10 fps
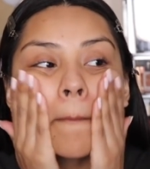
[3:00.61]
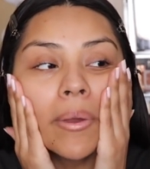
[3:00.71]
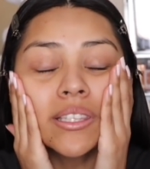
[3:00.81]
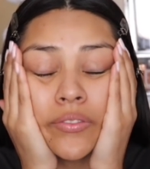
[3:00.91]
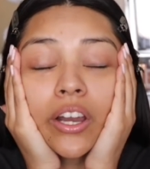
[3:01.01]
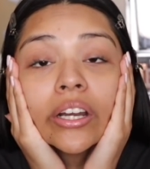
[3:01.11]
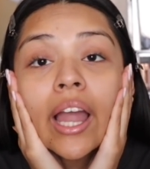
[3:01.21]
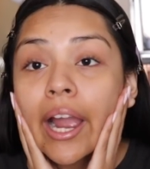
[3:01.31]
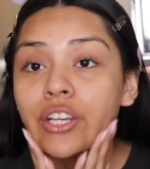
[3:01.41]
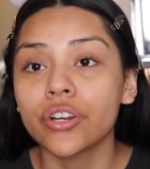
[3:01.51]
It's very
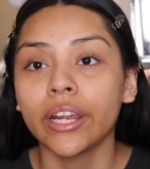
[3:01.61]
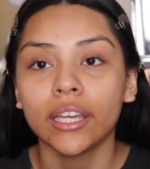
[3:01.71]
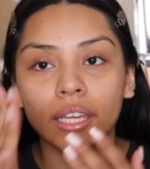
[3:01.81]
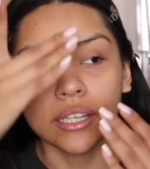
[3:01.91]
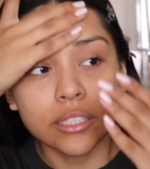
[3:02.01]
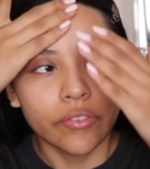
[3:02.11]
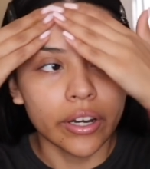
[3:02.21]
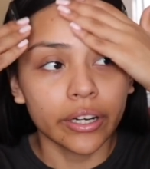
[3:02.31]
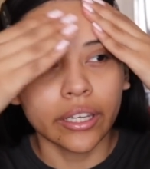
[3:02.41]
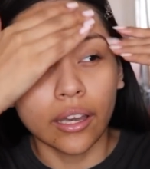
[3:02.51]
hydrating. It's
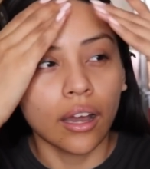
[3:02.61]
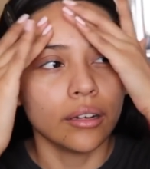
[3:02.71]
very